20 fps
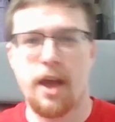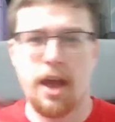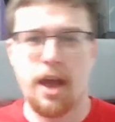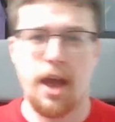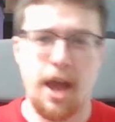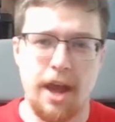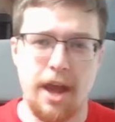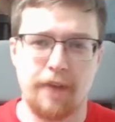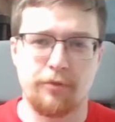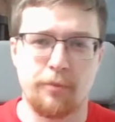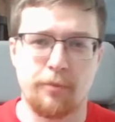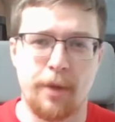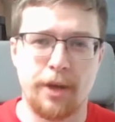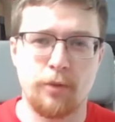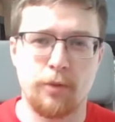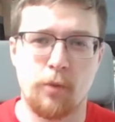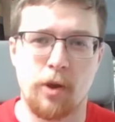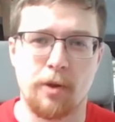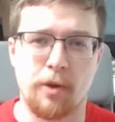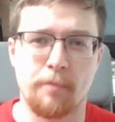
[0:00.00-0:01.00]
Hey everybody,
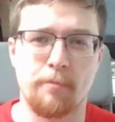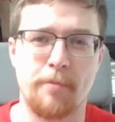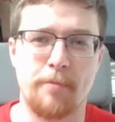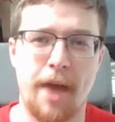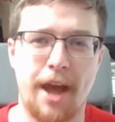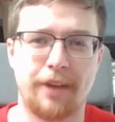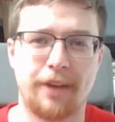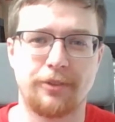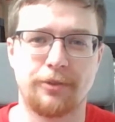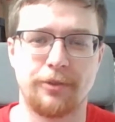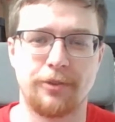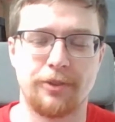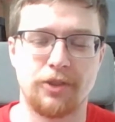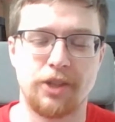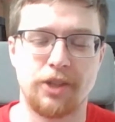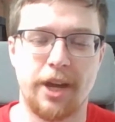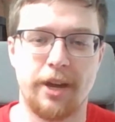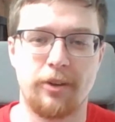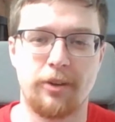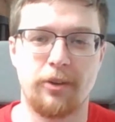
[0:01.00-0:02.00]
welcome back to the
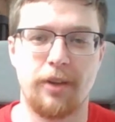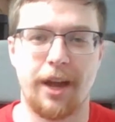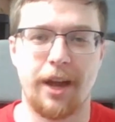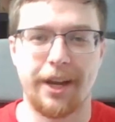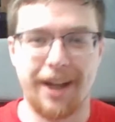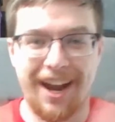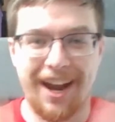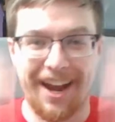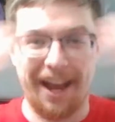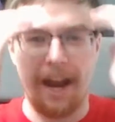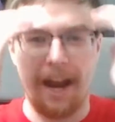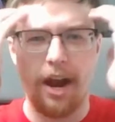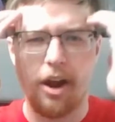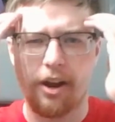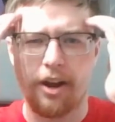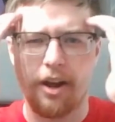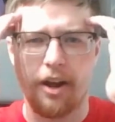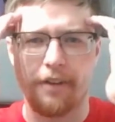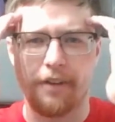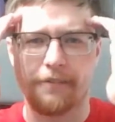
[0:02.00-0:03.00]
channel. I got a
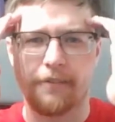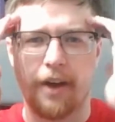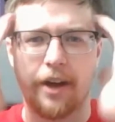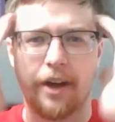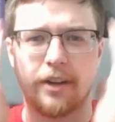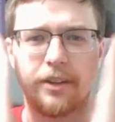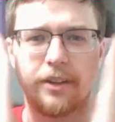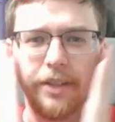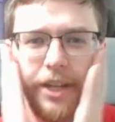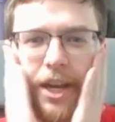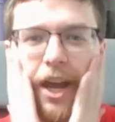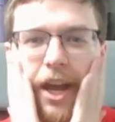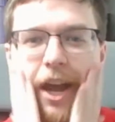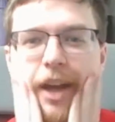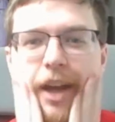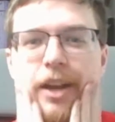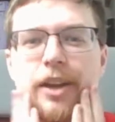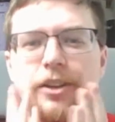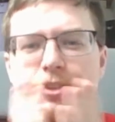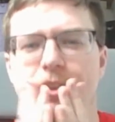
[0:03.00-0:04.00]
haircut finally,
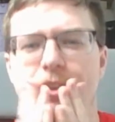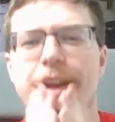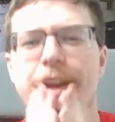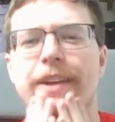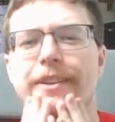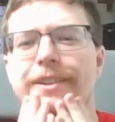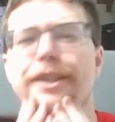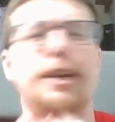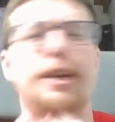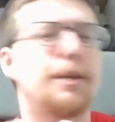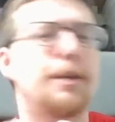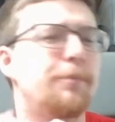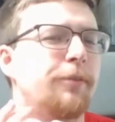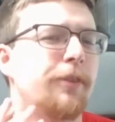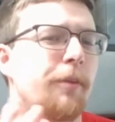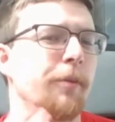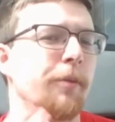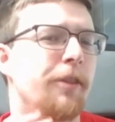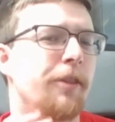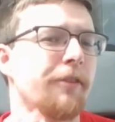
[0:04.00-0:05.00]
and I decided to keep
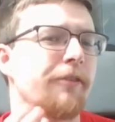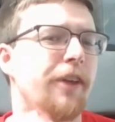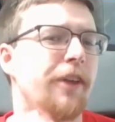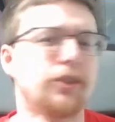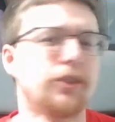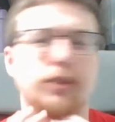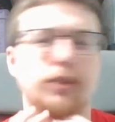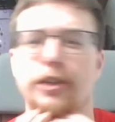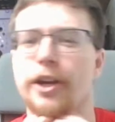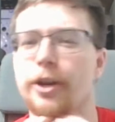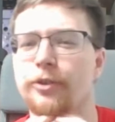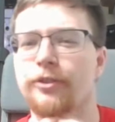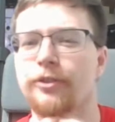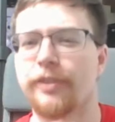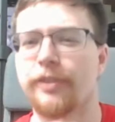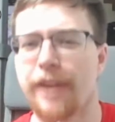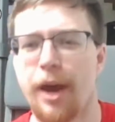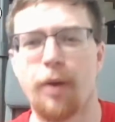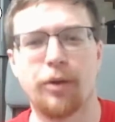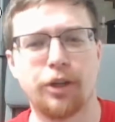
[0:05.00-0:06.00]
some of the facial hair,
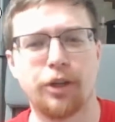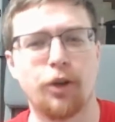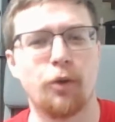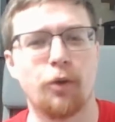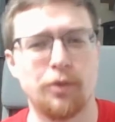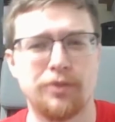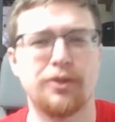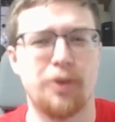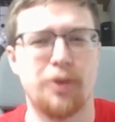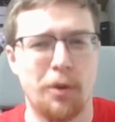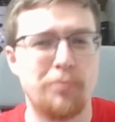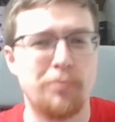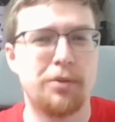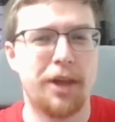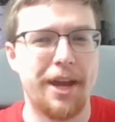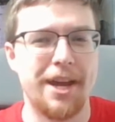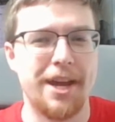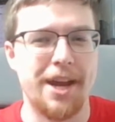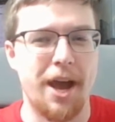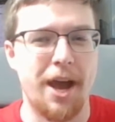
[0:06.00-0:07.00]
see how it goes,
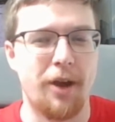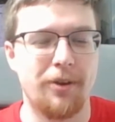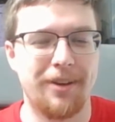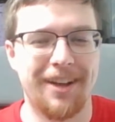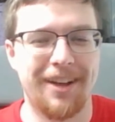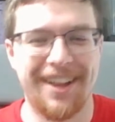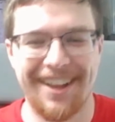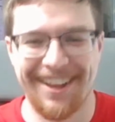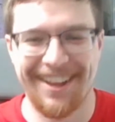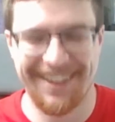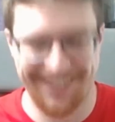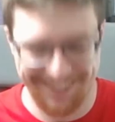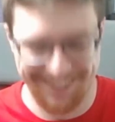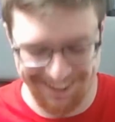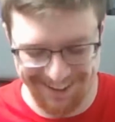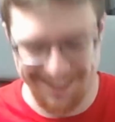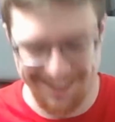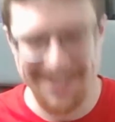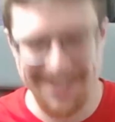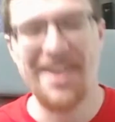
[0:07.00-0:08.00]
play it out.
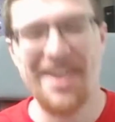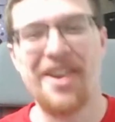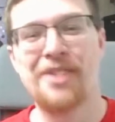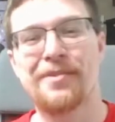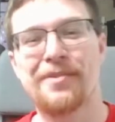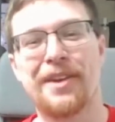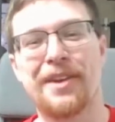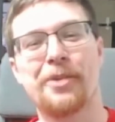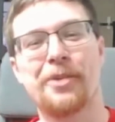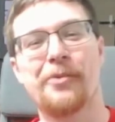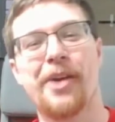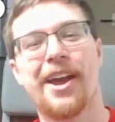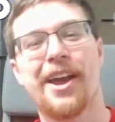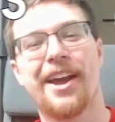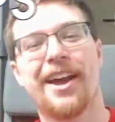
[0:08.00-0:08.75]
But anyway,